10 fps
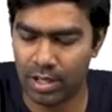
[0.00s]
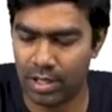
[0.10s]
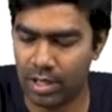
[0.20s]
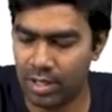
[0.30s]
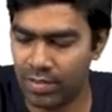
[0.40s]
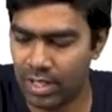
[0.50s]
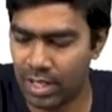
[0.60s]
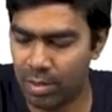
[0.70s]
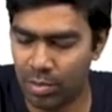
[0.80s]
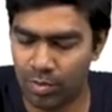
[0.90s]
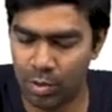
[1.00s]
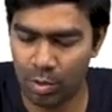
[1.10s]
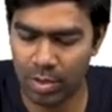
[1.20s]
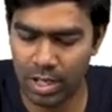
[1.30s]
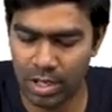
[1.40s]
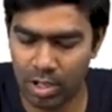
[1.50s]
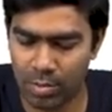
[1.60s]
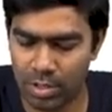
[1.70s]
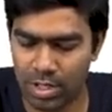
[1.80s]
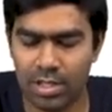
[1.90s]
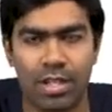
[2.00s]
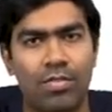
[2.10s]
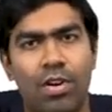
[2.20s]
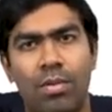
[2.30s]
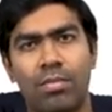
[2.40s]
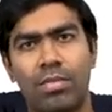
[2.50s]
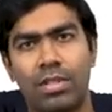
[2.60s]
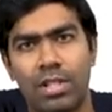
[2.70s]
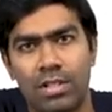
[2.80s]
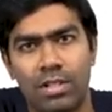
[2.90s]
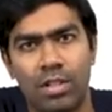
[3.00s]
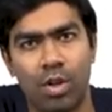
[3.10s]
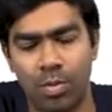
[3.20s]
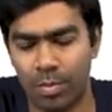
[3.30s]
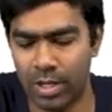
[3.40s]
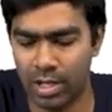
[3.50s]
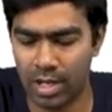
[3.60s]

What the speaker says: Clear? With the help of dopa decarboxylase, they form this dopamine,